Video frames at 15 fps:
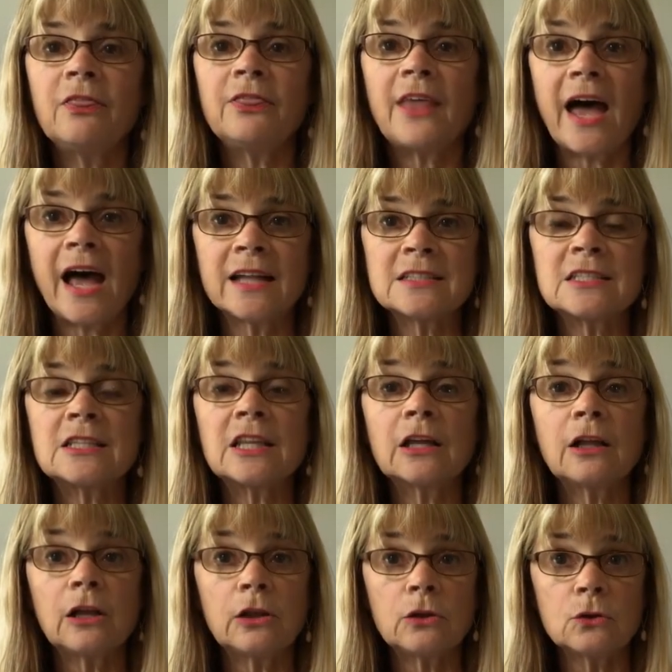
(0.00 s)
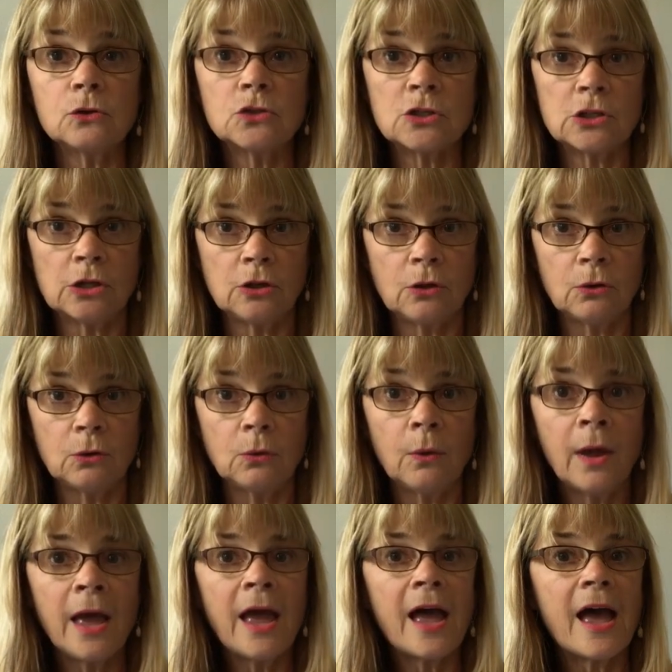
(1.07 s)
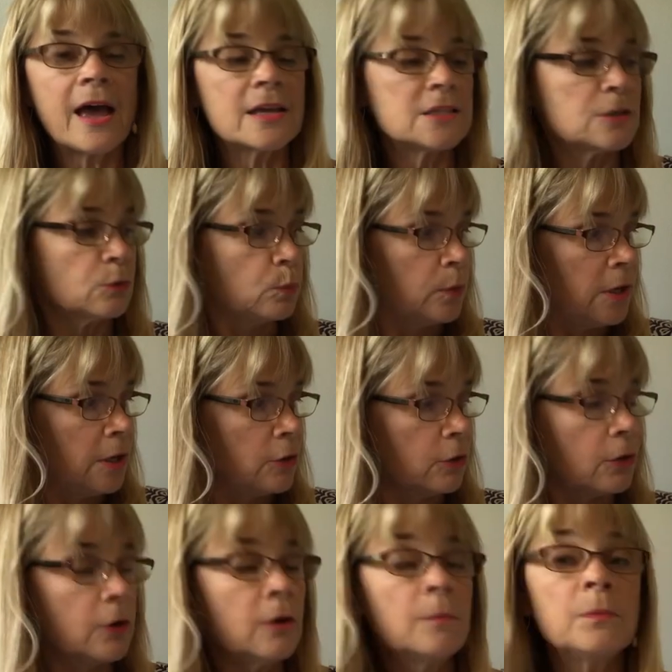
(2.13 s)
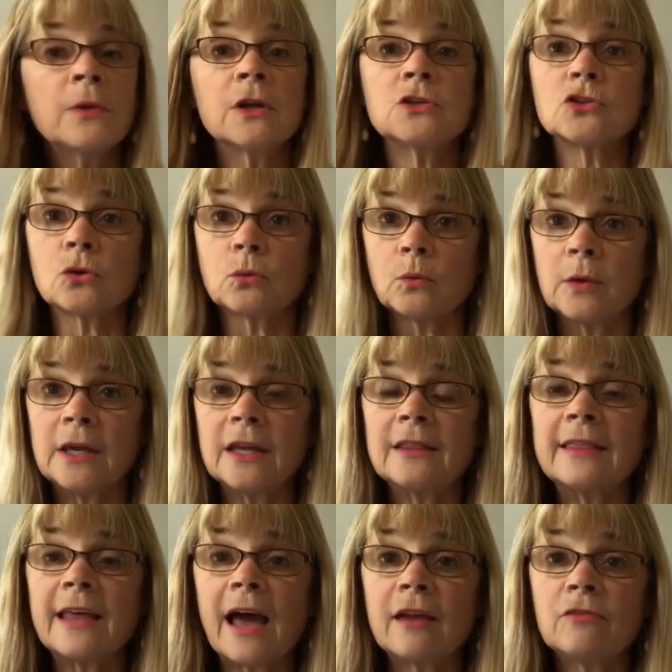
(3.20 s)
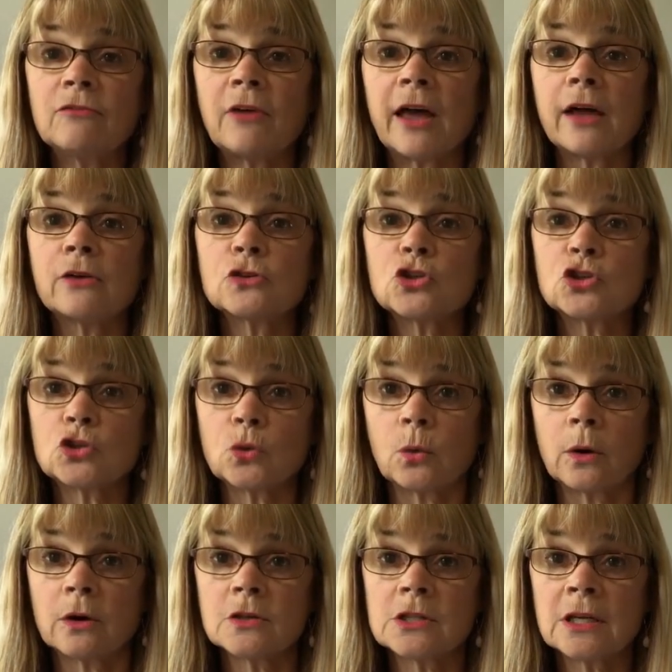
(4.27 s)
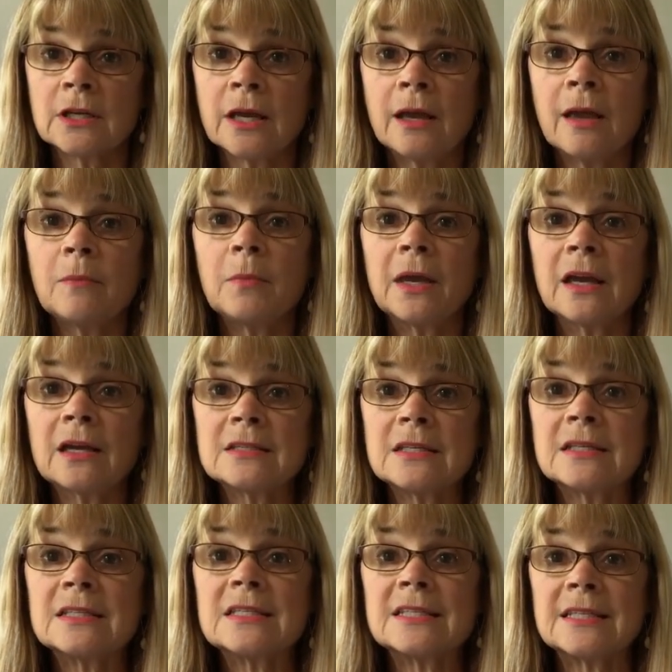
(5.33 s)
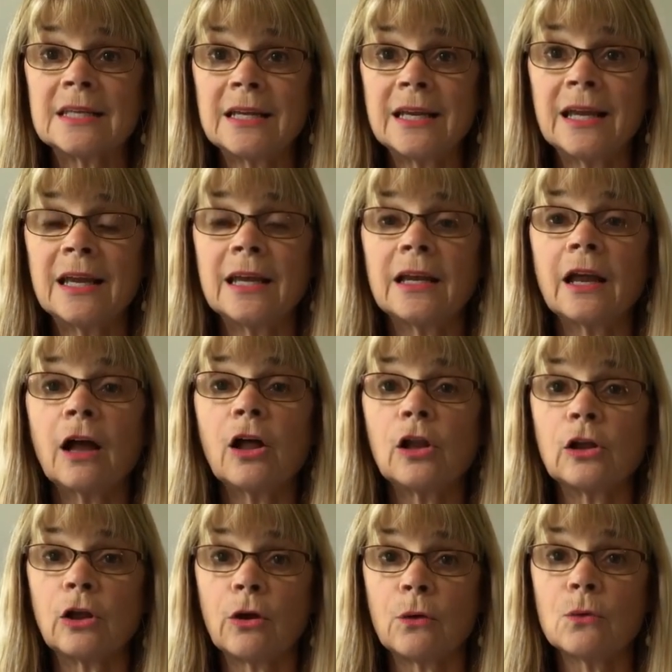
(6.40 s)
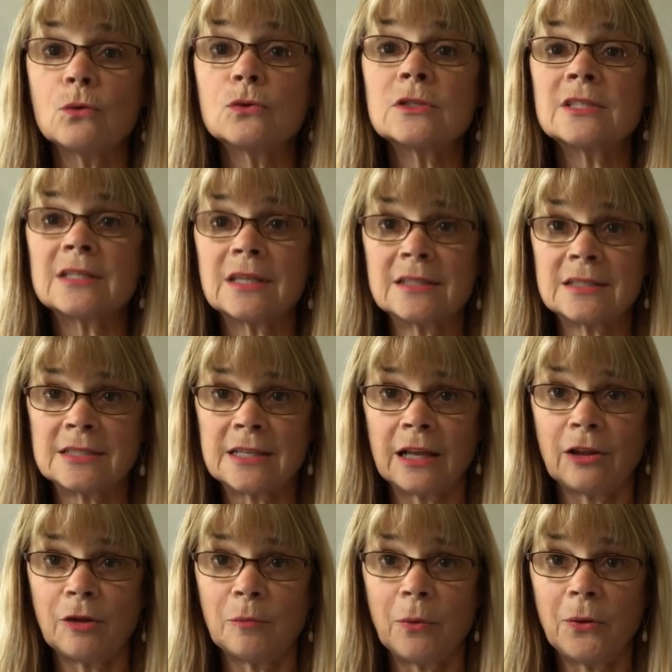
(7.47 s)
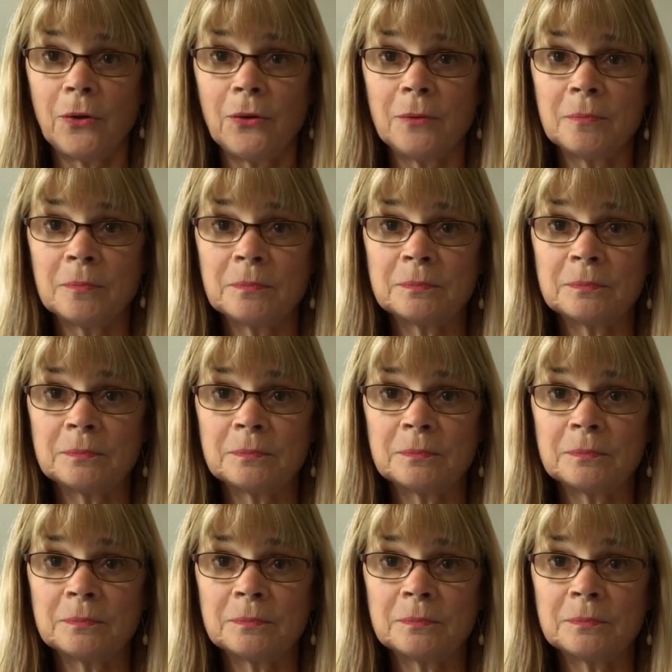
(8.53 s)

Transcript: that's the clue to you as a reader to read that vowel short because it's sitting in a closed syllable.